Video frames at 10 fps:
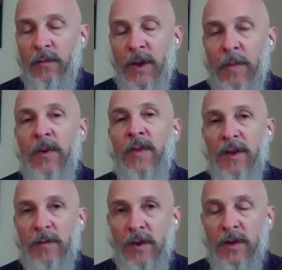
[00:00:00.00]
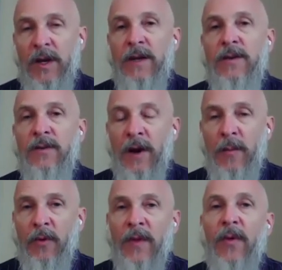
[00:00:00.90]
people in the community to try to
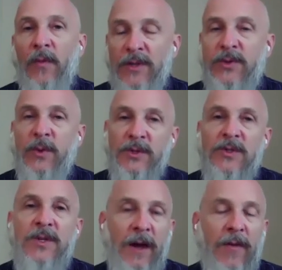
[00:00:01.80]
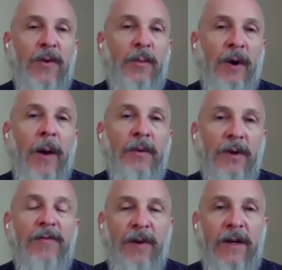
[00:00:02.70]
bring the resources together to
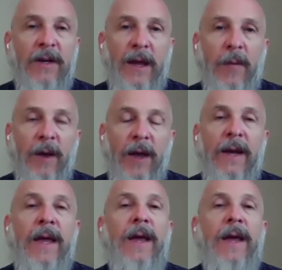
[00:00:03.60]
properly fund a campaign.